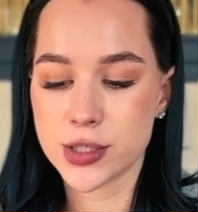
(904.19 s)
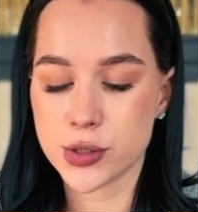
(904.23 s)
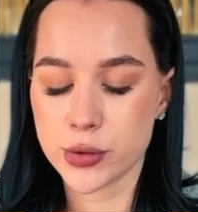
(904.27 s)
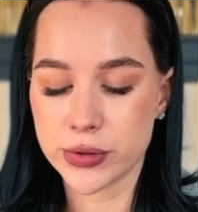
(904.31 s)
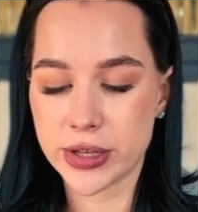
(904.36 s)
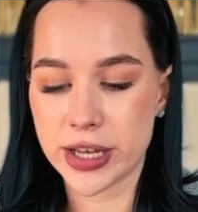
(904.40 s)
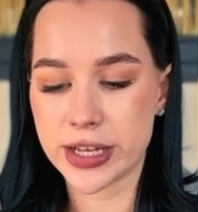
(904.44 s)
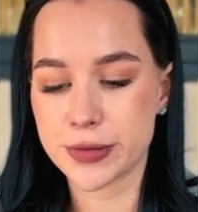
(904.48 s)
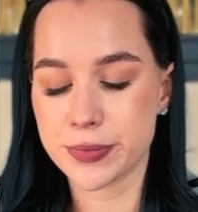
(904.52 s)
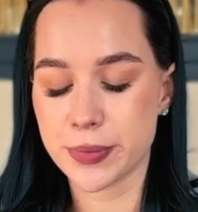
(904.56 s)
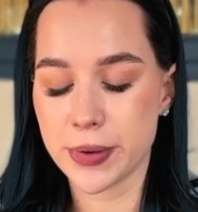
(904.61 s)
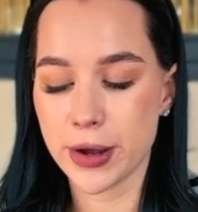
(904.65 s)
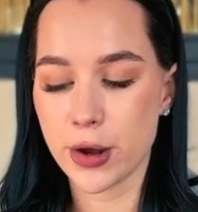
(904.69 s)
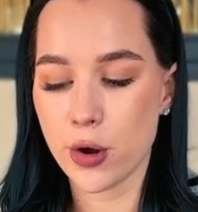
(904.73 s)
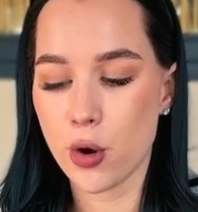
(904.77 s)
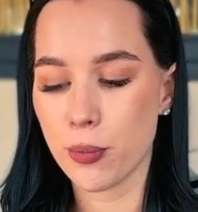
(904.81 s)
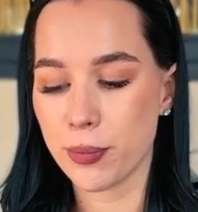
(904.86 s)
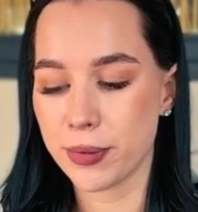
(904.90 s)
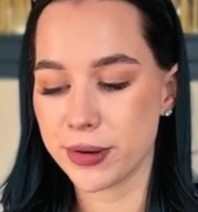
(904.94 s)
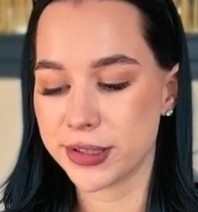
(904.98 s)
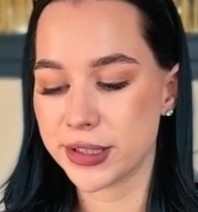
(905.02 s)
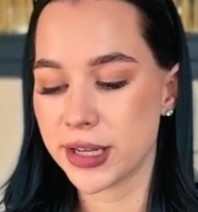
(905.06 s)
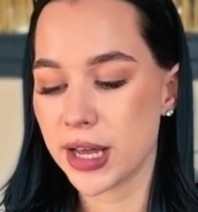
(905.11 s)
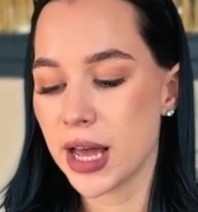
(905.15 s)
So that's why I
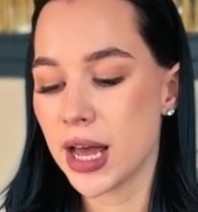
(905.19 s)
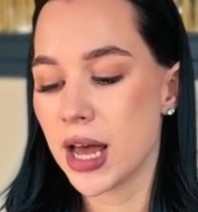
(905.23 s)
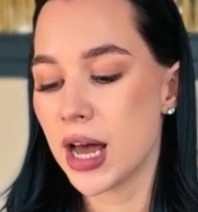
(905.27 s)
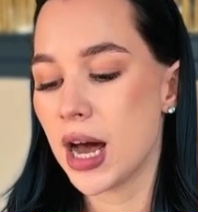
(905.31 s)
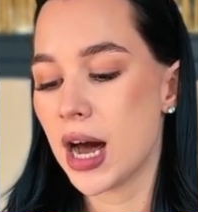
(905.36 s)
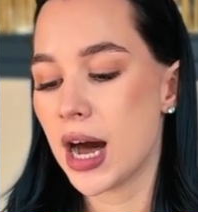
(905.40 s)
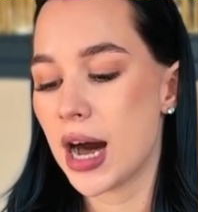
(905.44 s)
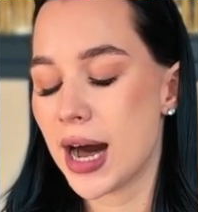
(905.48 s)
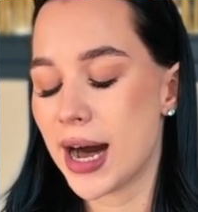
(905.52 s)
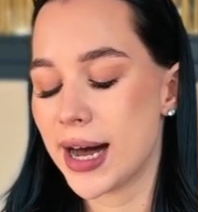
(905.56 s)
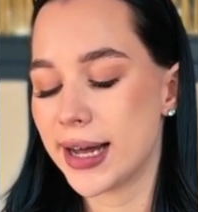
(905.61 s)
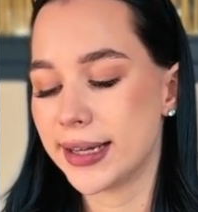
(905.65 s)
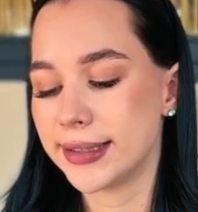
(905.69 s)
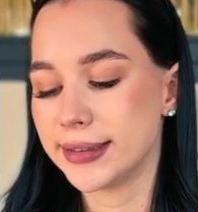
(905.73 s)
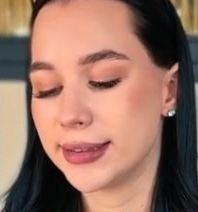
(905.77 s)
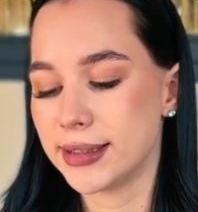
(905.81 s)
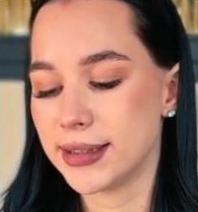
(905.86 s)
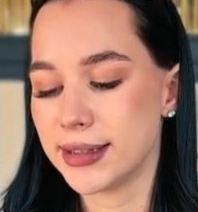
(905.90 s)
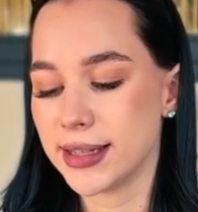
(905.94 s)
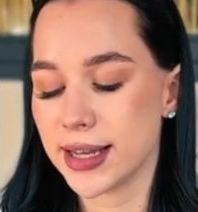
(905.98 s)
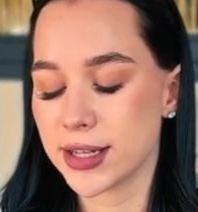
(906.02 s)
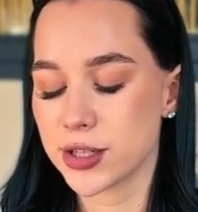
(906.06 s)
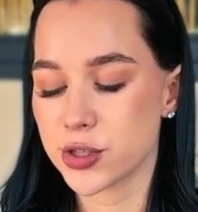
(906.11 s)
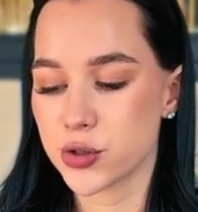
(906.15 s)
opened the
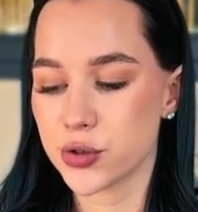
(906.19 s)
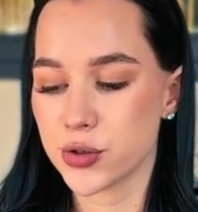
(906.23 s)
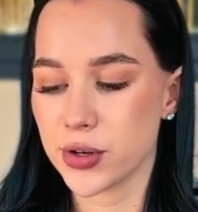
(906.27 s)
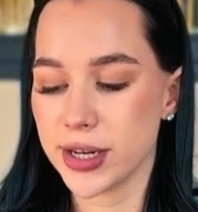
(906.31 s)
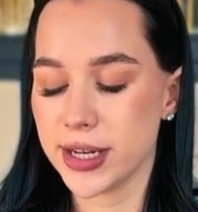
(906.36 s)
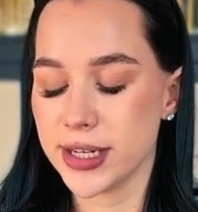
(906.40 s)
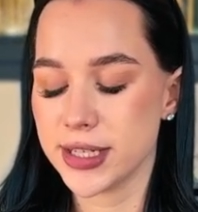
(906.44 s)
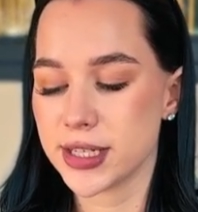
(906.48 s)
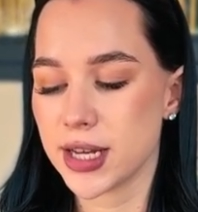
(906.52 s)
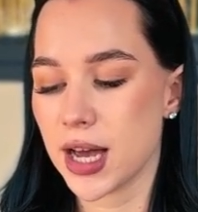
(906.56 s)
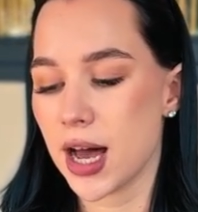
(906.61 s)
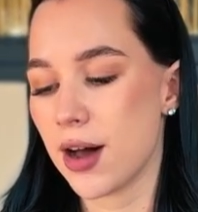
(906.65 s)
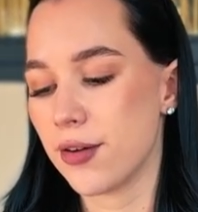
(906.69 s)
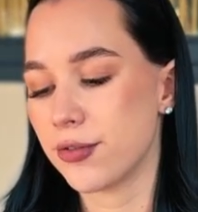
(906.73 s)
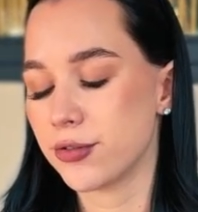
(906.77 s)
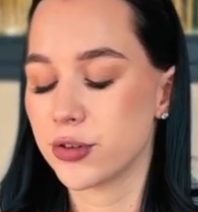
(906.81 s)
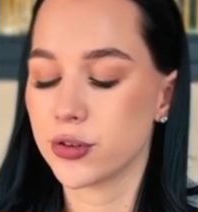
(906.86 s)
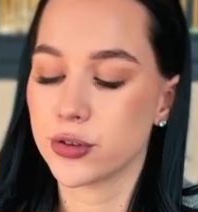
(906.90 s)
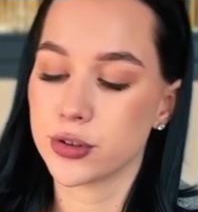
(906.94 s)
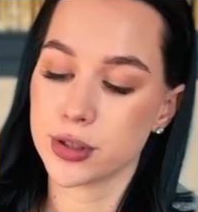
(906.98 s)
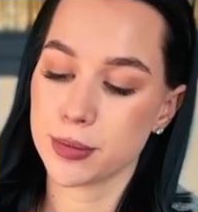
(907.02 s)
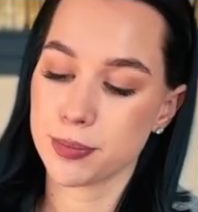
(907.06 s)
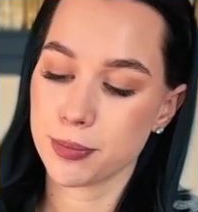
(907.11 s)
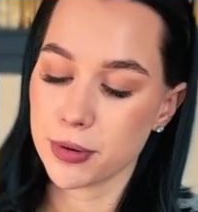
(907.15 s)
next trade
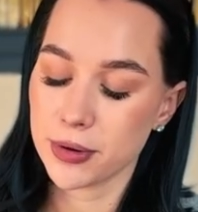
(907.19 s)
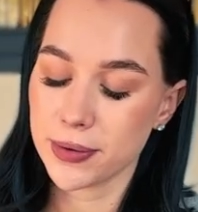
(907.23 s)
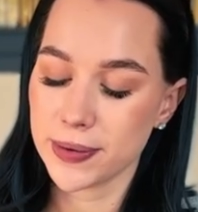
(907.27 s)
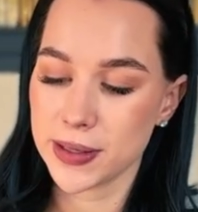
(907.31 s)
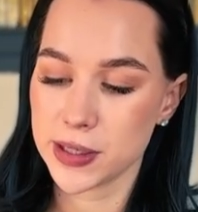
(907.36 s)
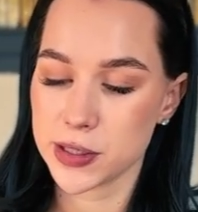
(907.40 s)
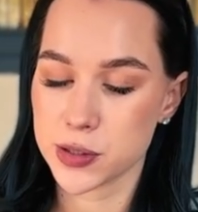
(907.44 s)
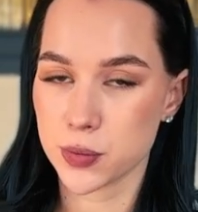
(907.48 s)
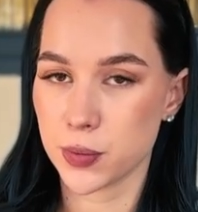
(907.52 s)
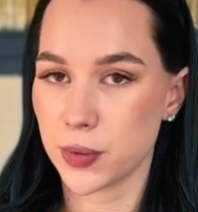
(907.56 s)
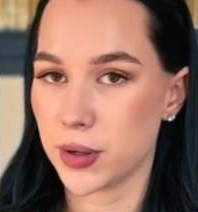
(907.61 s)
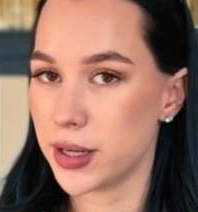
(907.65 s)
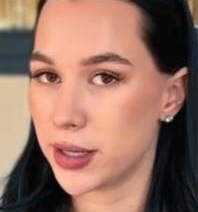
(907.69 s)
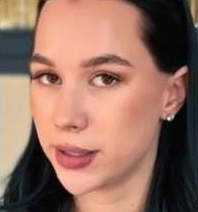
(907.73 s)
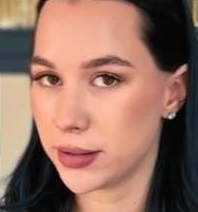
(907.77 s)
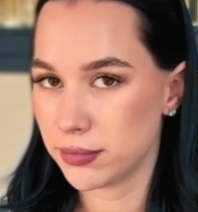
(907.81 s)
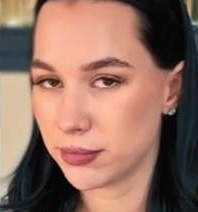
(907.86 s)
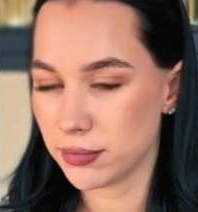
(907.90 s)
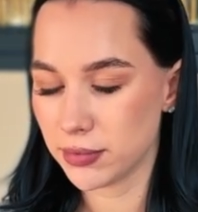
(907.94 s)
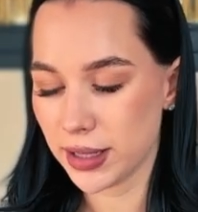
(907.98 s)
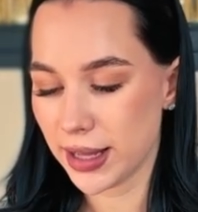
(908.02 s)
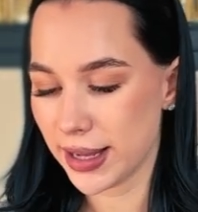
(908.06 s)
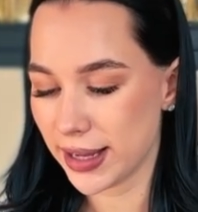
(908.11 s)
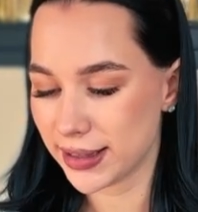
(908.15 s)
after the previous one
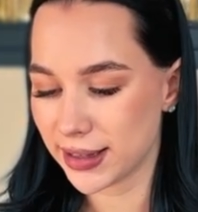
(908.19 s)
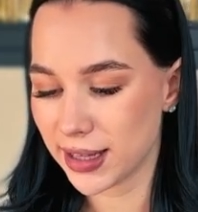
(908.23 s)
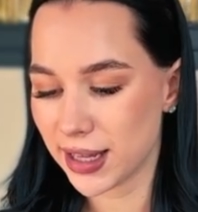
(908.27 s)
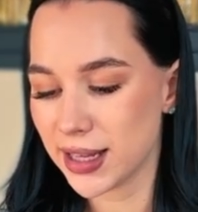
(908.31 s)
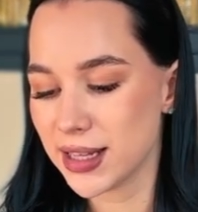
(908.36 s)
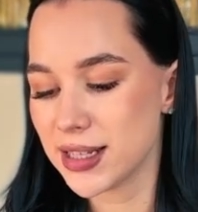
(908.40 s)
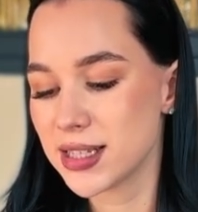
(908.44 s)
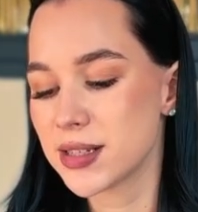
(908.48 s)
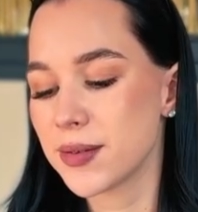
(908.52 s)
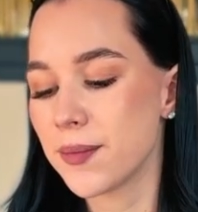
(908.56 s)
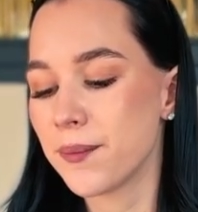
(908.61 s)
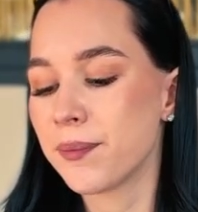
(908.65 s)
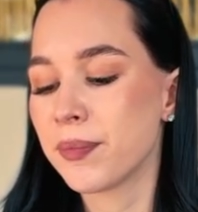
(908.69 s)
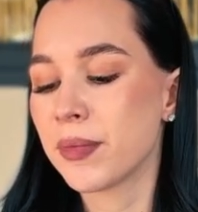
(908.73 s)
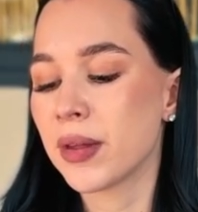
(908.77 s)
like this,